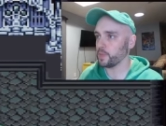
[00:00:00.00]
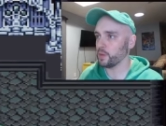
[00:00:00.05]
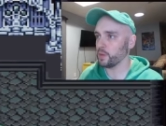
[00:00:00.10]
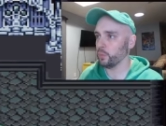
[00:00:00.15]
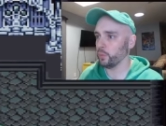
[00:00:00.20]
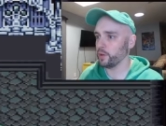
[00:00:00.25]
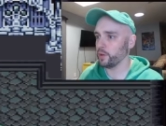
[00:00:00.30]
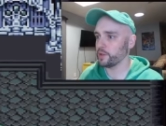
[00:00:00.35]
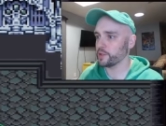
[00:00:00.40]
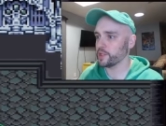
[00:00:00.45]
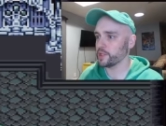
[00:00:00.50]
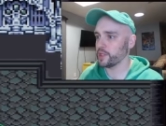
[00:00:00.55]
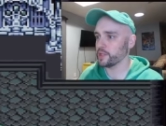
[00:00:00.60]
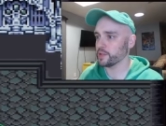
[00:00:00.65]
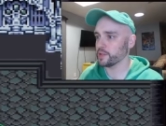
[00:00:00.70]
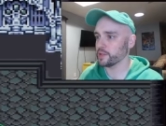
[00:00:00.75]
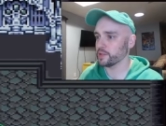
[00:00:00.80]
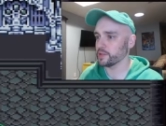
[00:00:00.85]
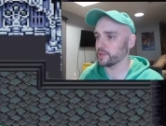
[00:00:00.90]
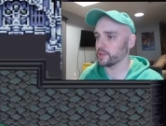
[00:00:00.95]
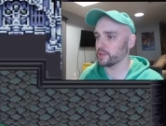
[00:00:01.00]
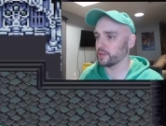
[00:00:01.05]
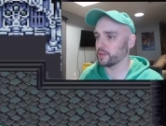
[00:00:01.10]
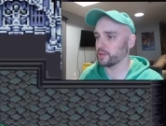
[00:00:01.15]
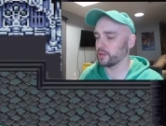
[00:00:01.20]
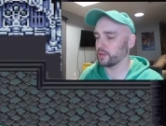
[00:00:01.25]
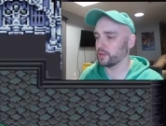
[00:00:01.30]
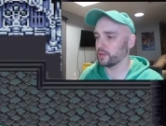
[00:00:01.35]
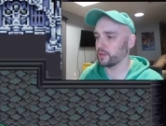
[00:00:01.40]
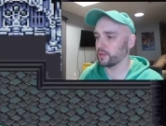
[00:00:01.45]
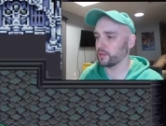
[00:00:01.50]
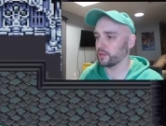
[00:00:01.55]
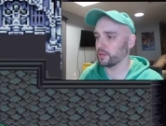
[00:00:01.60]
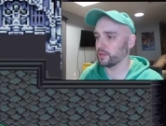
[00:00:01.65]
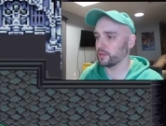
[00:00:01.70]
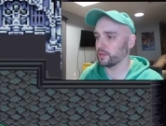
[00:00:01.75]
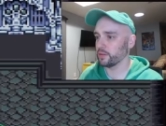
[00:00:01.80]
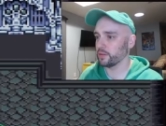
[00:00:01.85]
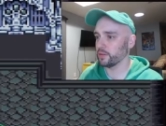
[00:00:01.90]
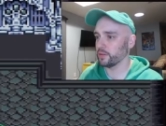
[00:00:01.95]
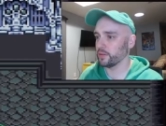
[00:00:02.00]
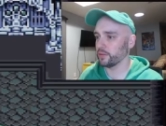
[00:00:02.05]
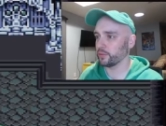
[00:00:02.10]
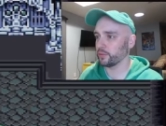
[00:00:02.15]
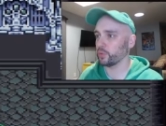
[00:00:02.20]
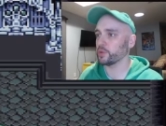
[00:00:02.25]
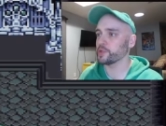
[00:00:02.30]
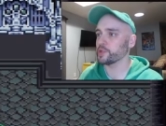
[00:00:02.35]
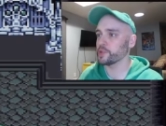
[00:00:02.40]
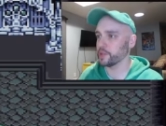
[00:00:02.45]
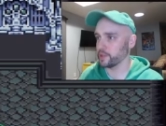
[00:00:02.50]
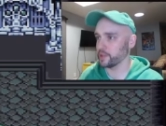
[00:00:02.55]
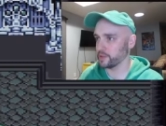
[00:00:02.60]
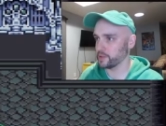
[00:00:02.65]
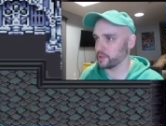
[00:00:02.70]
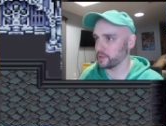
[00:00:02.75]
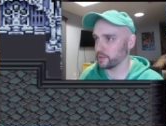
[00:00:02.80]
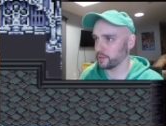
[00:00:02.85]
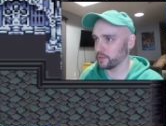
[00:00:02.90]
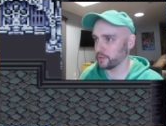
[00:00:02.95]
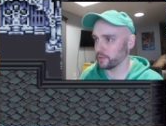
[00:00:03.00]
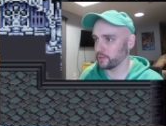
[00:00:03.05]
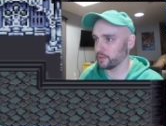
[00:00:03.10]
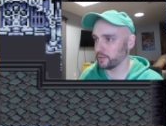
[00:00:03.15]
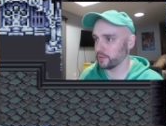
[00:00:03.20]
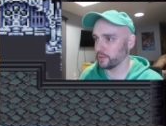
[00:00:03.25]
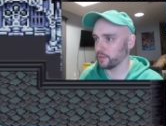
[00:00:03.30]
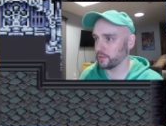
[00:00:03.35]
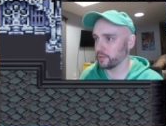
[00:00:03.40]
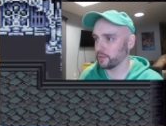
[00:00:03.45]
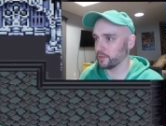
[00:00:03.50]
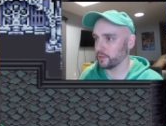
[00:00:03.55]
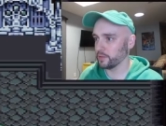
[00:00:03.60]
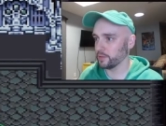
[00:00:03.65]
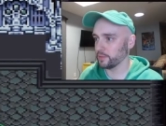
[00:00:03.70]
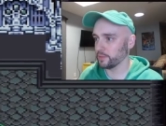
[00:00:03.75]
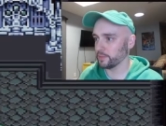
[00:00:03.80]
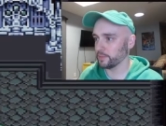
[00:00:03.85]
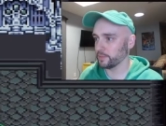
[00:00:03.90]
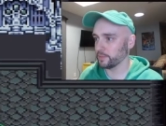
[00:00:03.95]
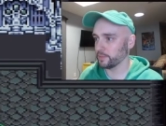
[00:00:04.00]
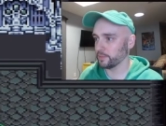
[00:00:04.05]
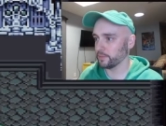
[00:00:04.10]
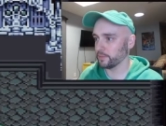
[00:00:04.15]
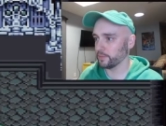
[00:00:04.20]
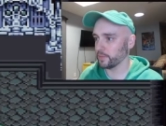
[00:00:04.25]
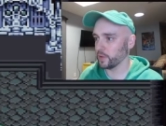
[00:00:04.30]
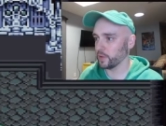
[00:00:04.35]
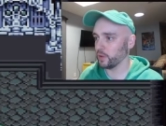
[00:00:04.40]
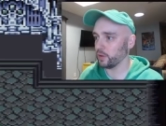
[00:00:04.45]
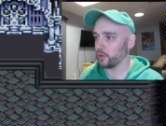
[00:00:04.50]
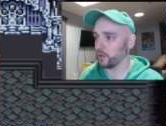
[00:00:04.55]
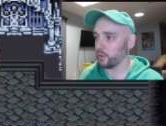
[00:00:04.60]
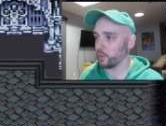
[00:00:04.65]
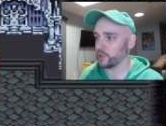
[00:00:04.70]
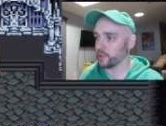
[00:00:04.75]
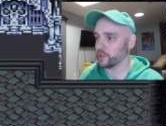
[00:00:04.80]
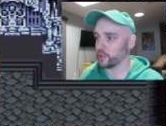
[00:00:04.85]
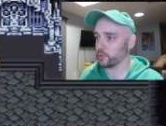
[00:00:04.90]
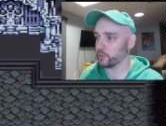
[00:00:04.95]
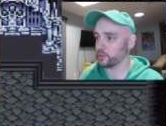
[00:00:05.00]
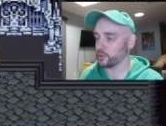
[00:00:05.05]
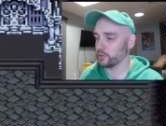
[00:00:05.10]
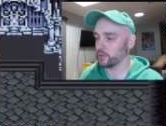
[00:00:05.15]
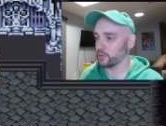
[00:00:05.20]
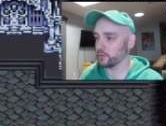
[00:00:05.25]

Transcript: What are the chances? Of course it is. Uh-oh, watch out!